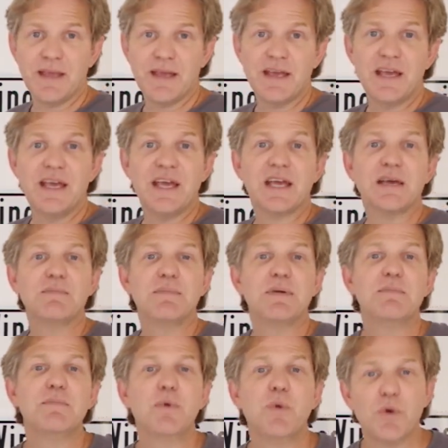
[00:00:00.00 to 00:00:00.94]
It can be
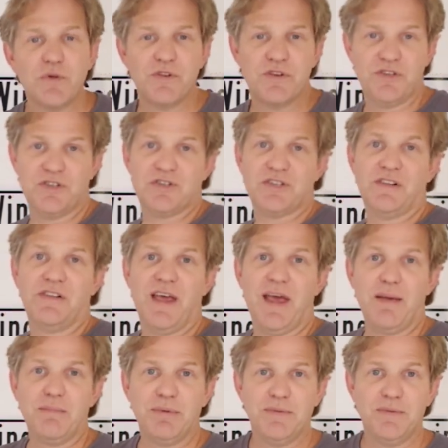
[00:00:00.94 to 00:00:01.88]
more than just a
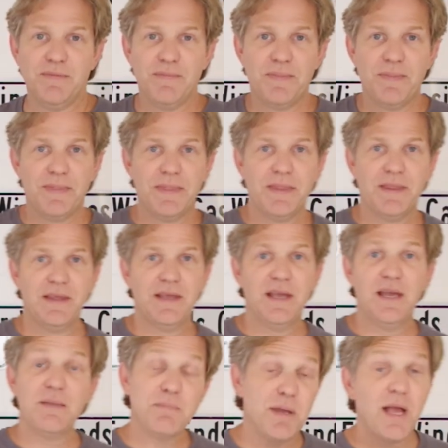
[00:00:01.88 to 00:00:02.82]
lamp.
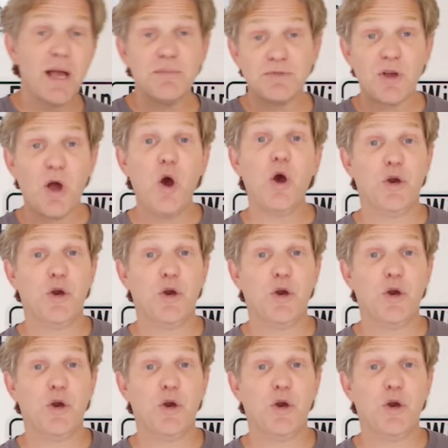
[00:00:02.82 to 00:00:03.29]
It becomes art.